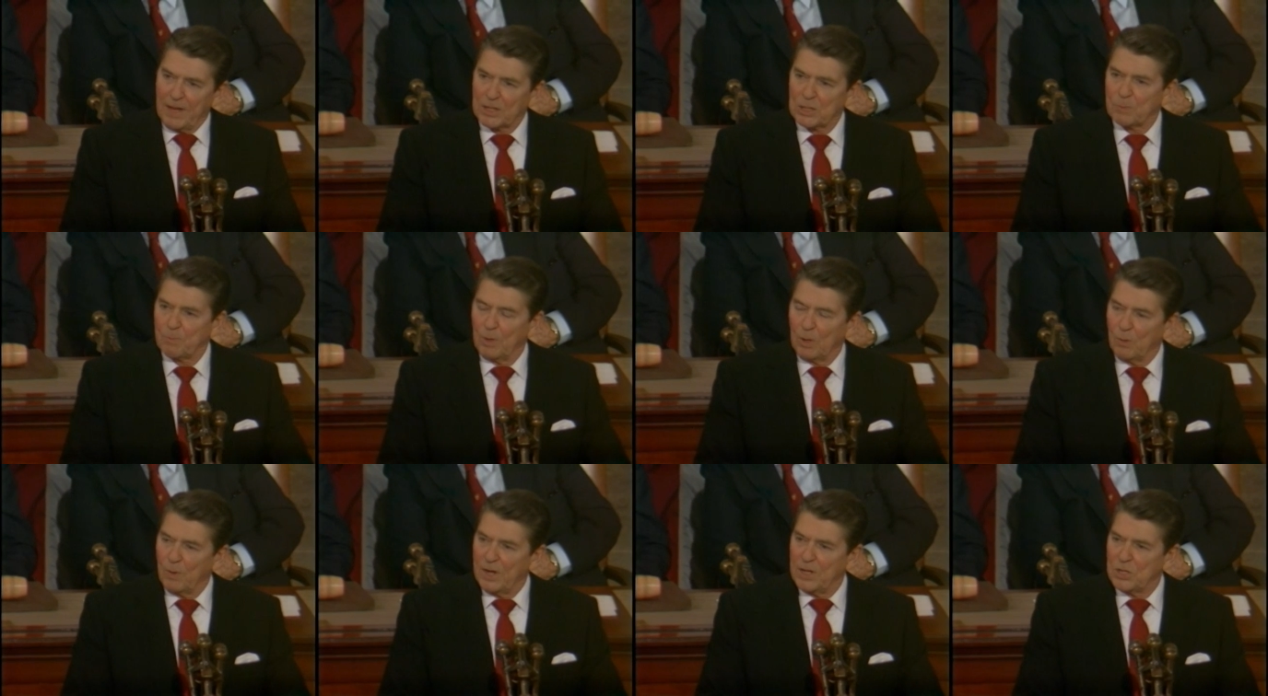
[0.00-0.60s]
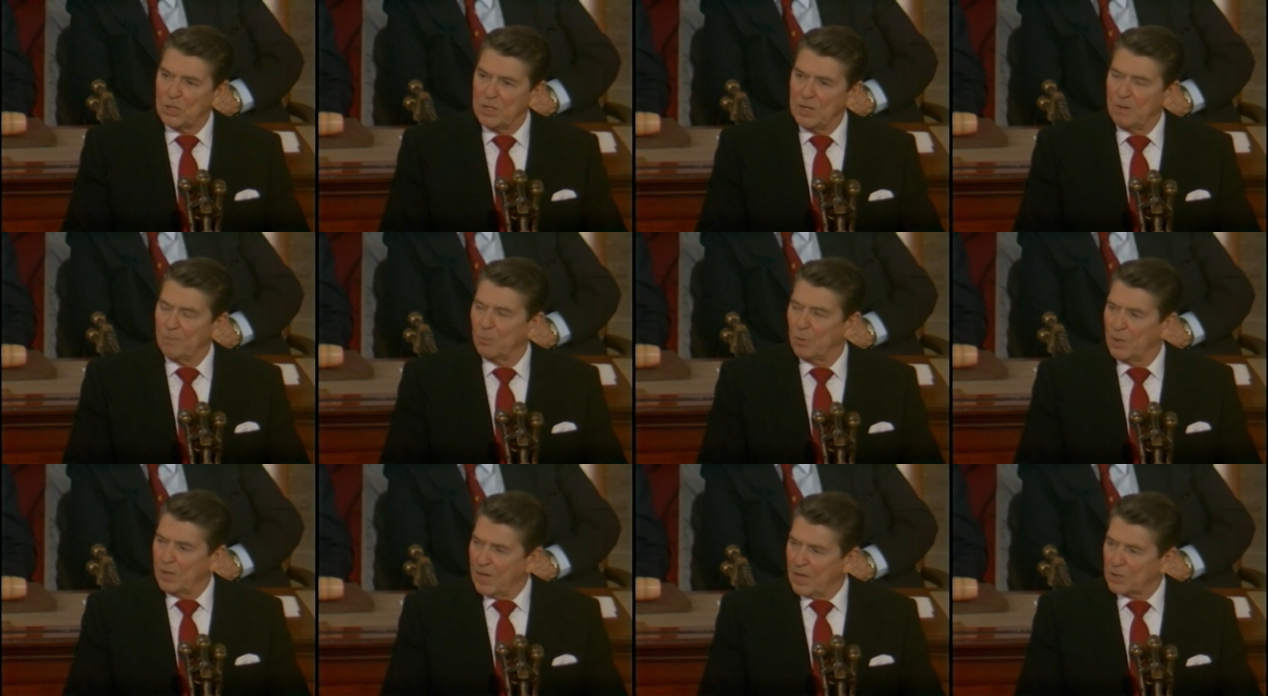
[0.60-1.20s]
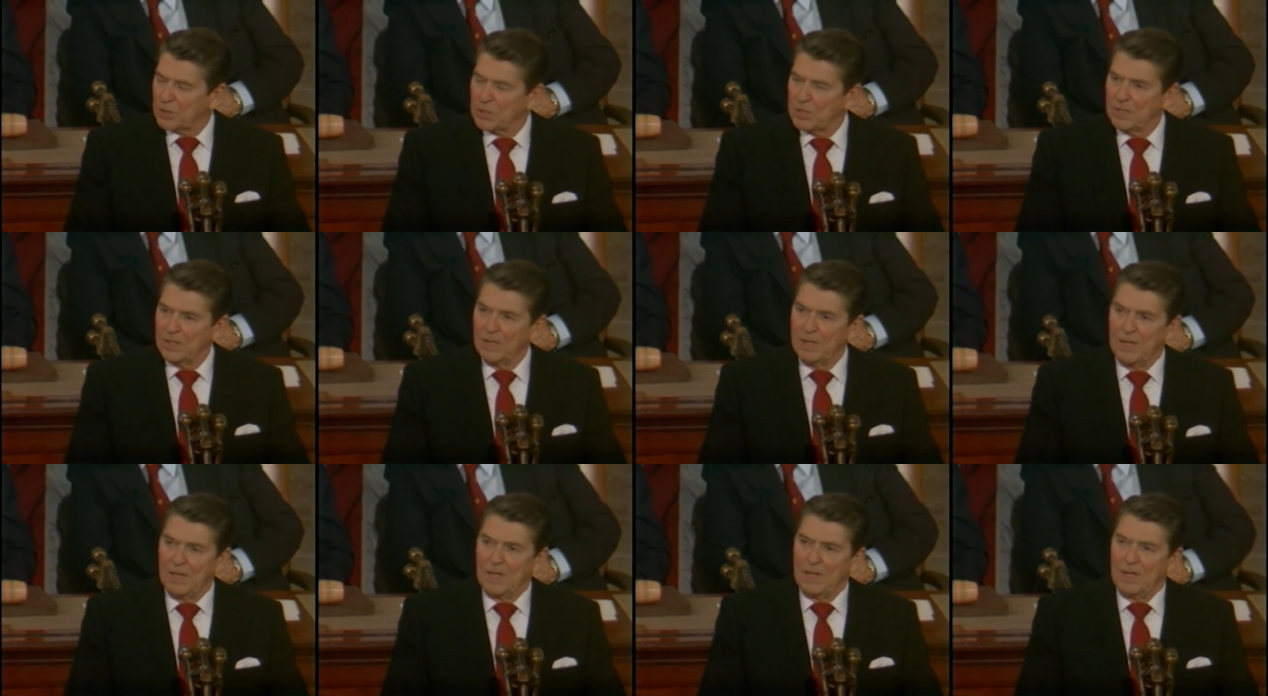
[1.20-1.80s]
exploration and
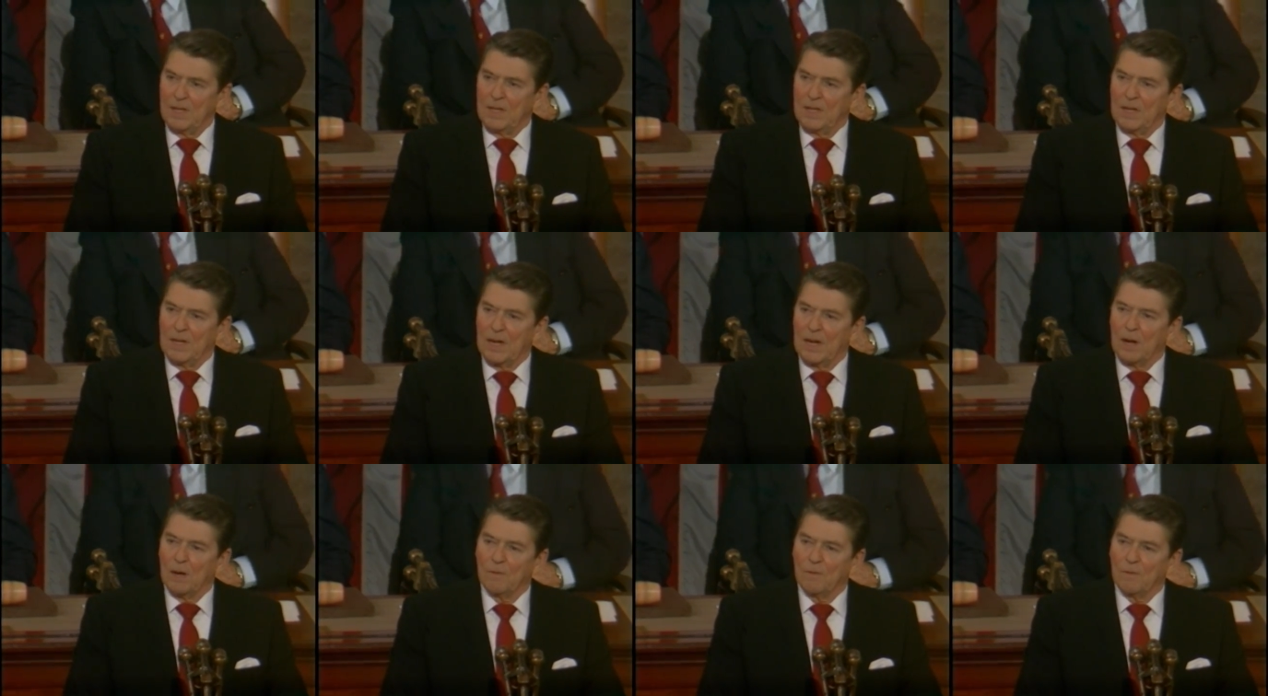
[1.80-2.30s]
production on